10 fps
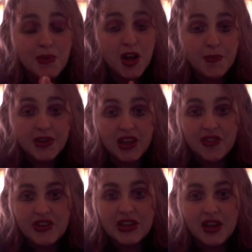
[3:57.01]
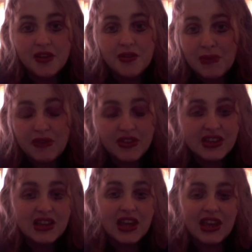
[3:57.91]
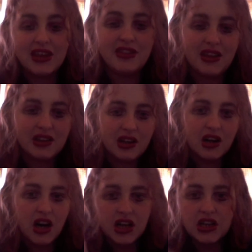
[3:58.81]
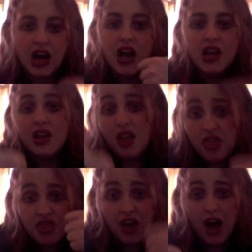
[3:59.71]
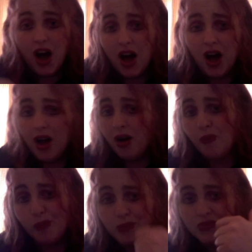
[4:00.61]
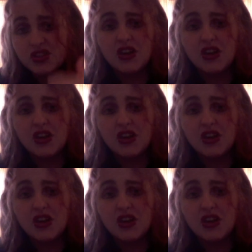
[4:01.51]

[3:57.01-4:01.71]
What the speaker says: I hope you liked the video. If you did like it, then thumbs.